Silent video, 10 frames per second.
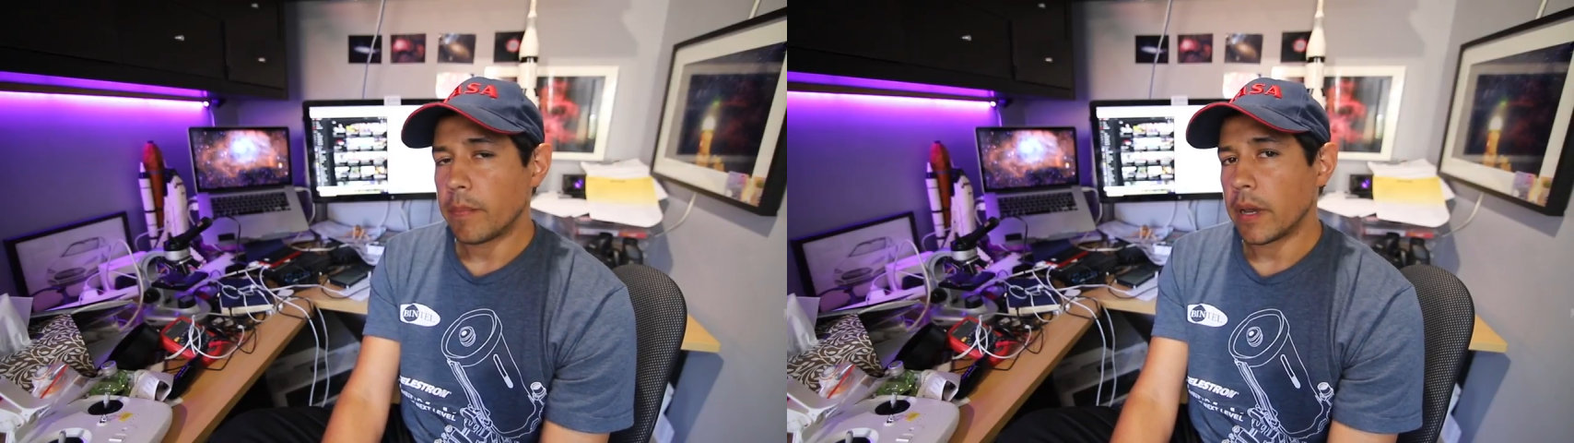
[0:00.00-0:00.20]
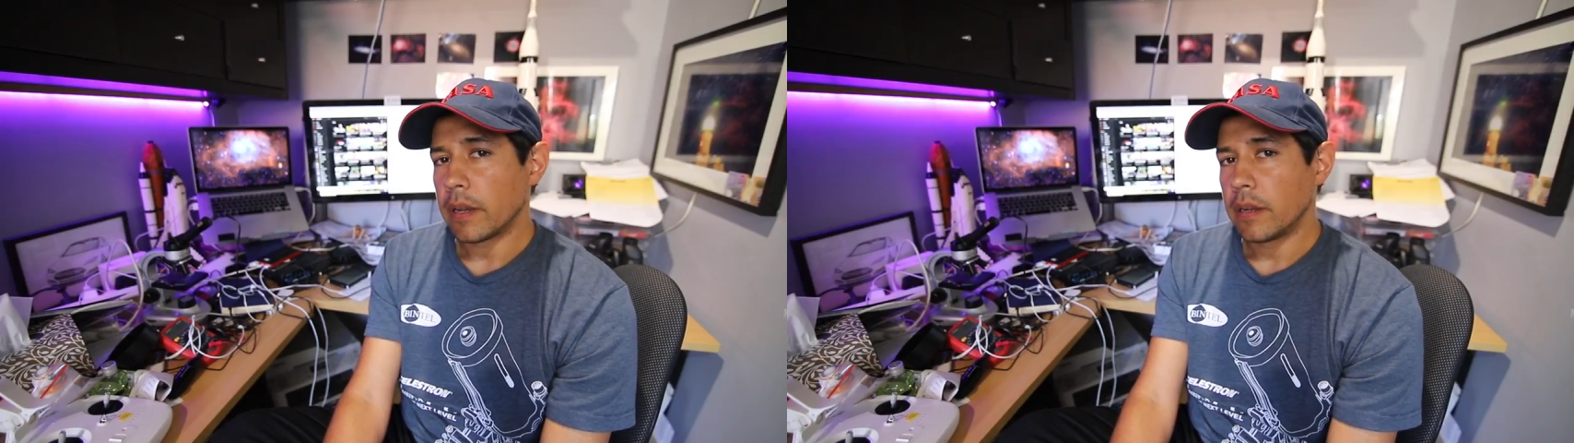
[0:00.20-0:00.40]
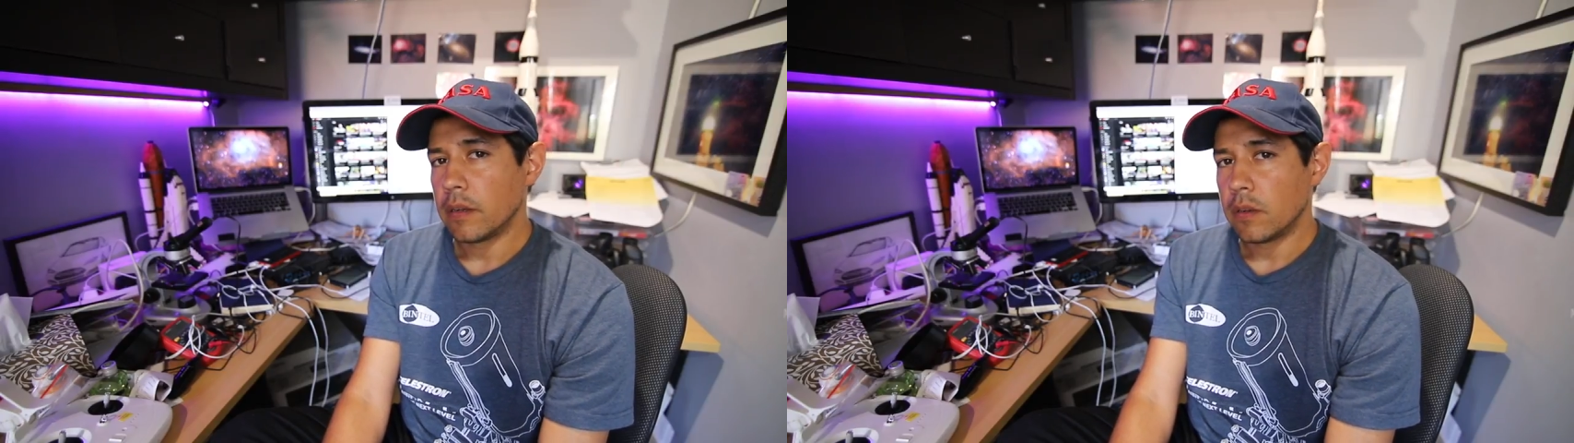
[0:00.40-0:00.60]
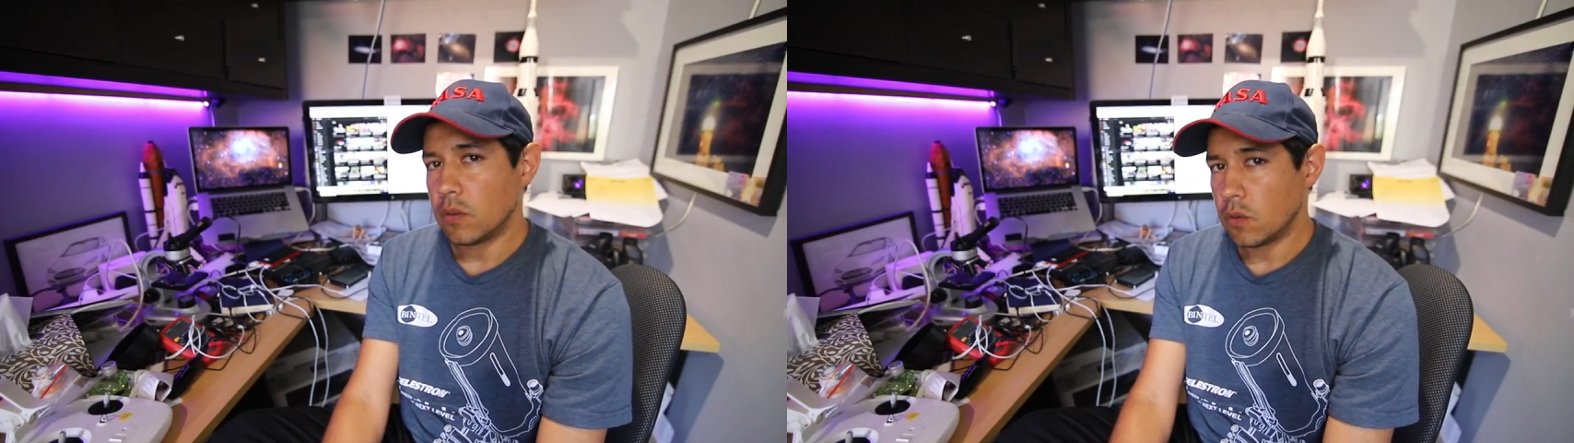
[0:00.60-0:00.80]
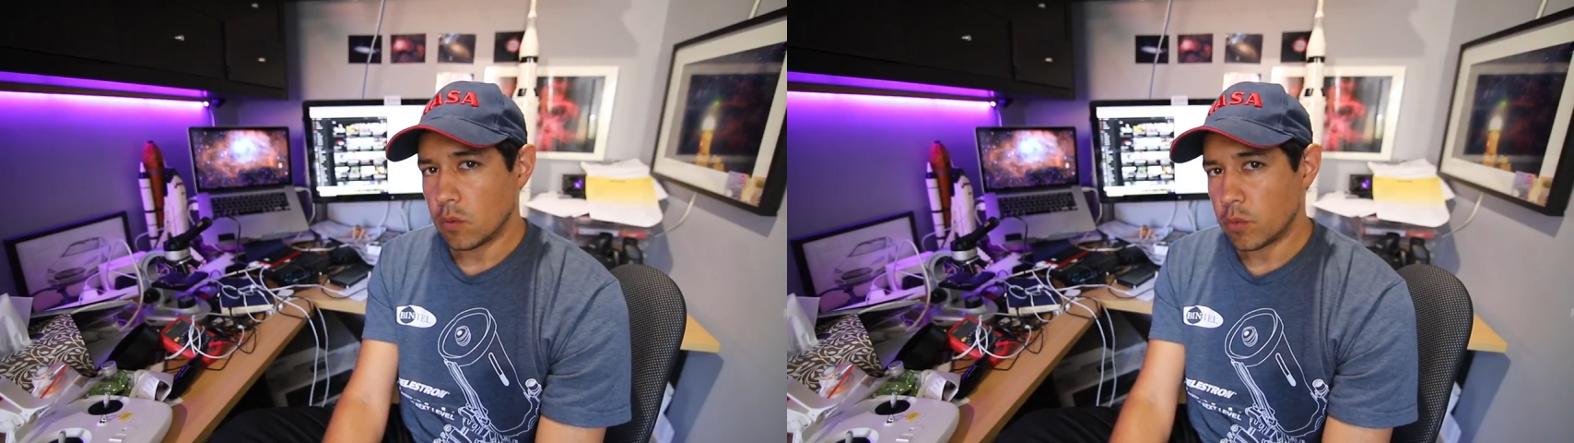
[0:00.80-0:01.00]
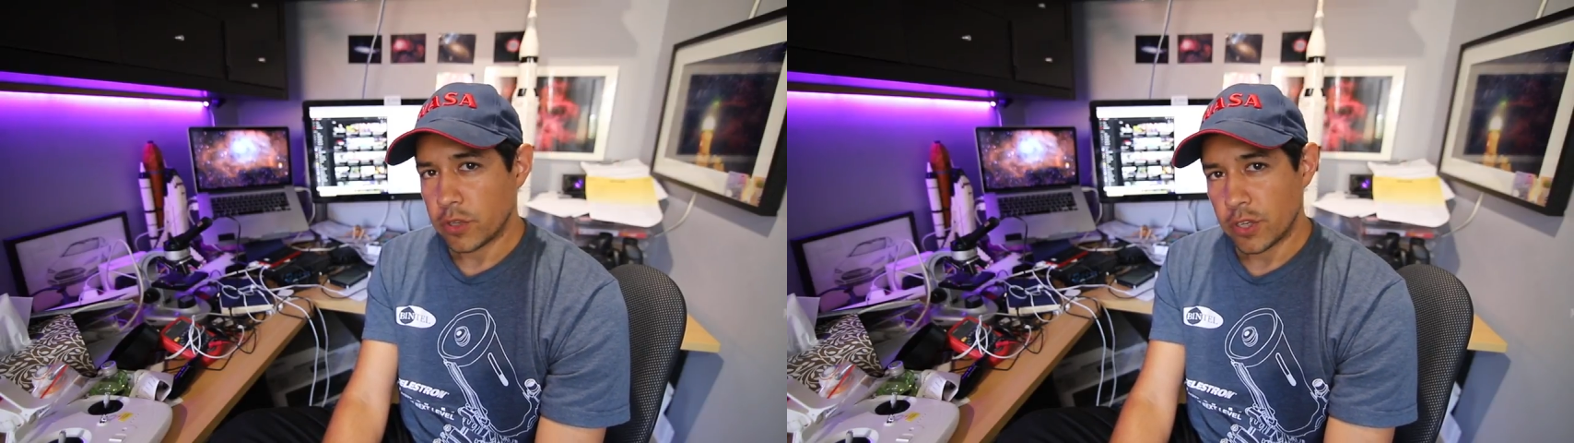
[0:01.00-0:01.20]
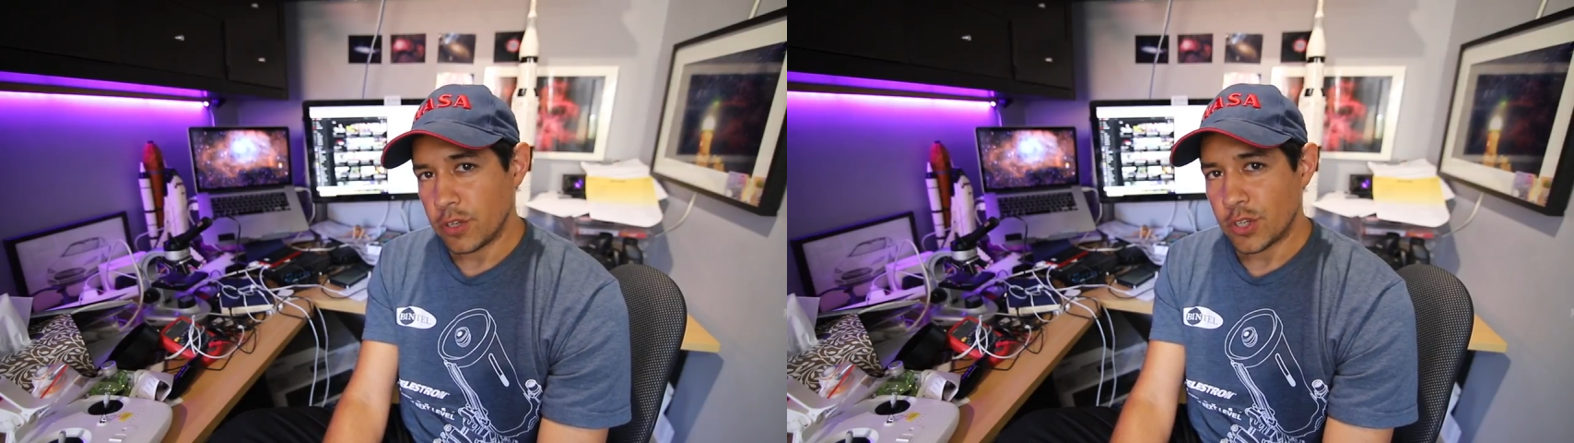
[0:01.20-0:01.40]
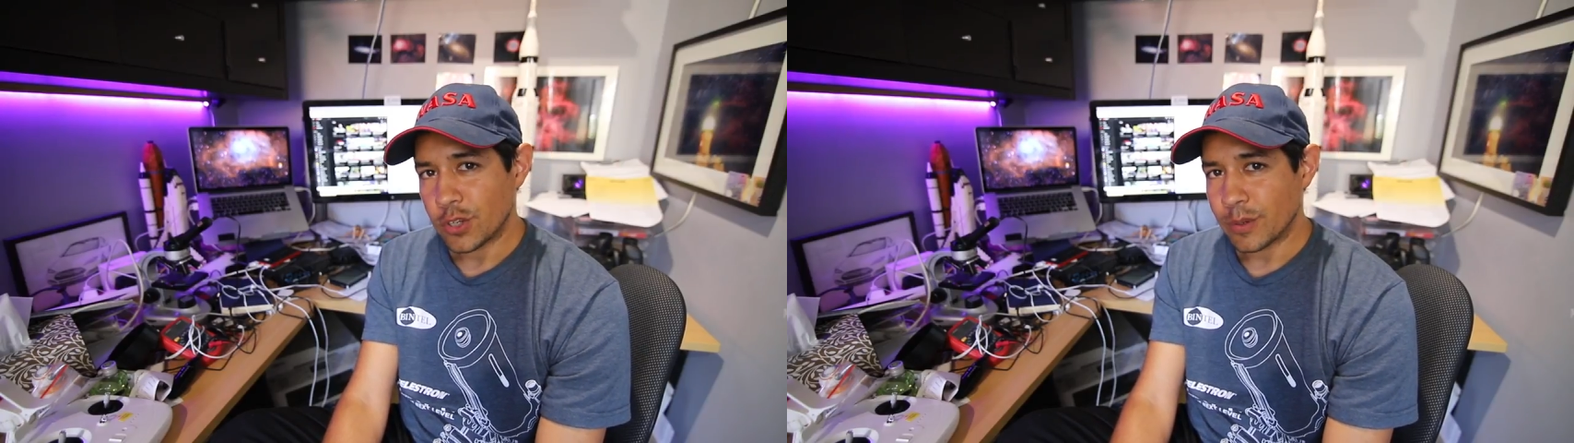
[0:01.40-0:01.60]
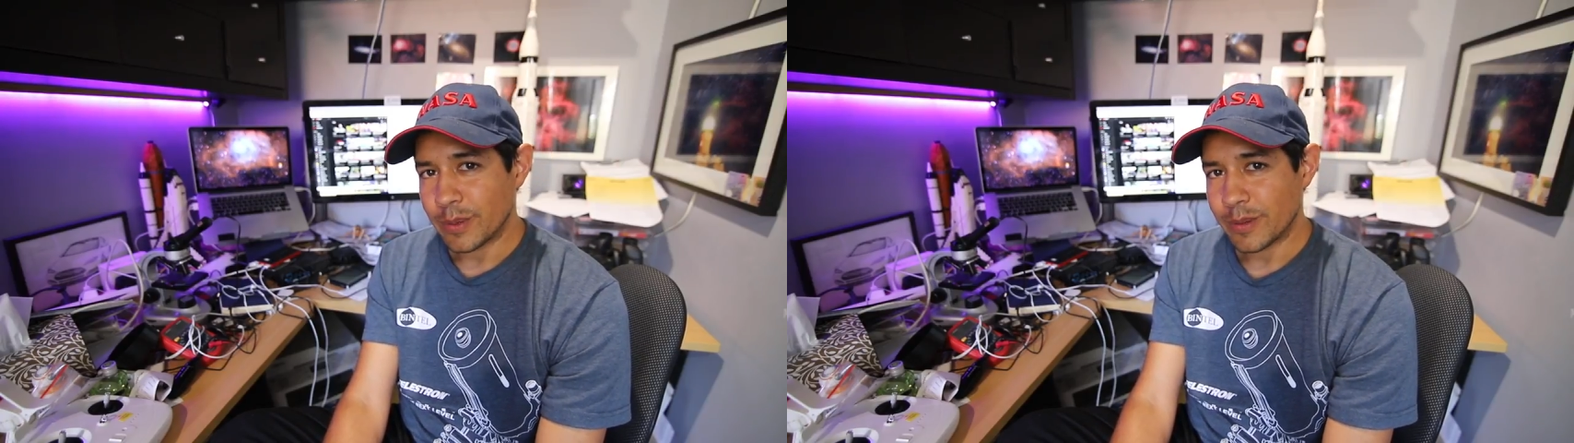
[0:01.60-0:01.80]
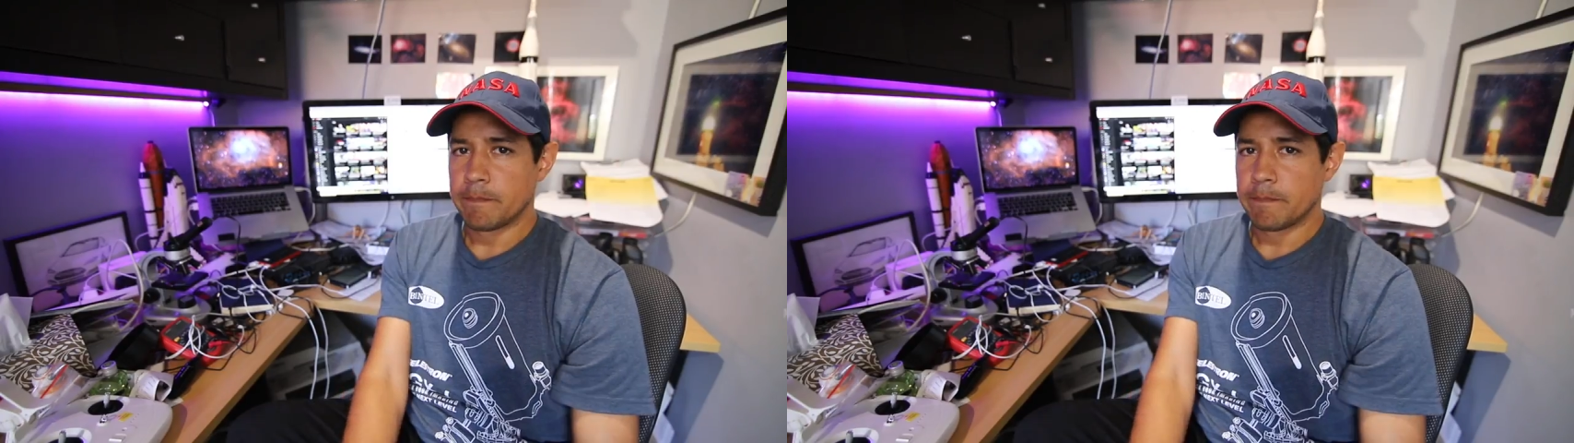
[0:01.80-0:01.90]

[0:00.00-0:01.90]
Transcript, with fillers: but nor will YouTube.